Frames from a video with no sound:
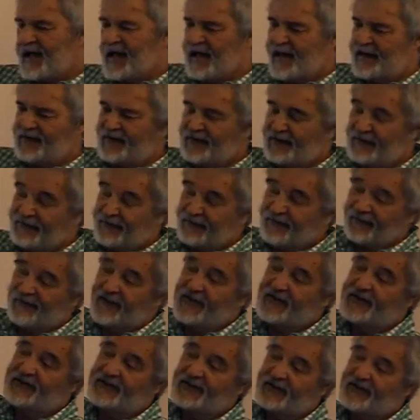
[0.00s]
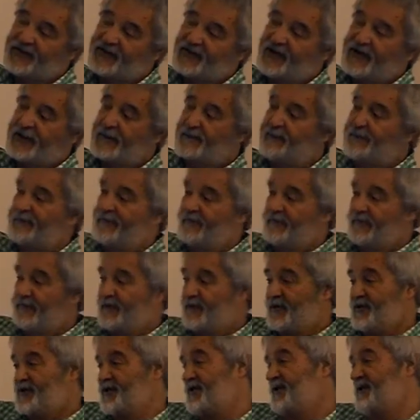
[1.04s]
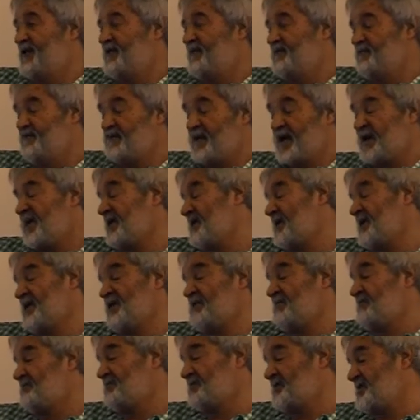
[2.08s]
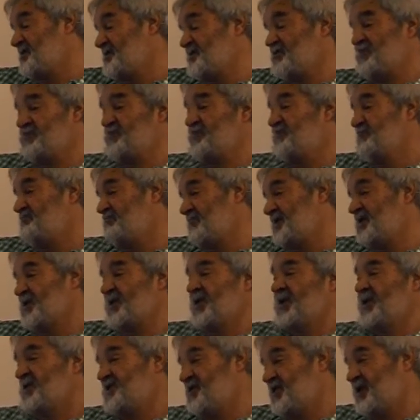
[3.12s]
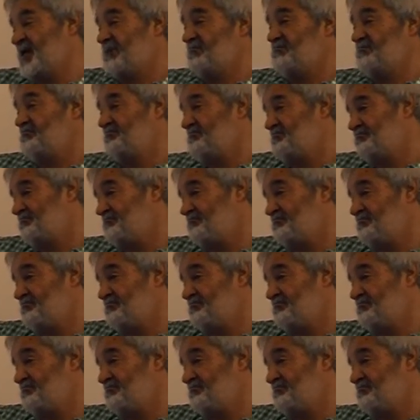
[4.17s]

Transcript: And then the Friesland sheep, which are well-known traditional milky sheep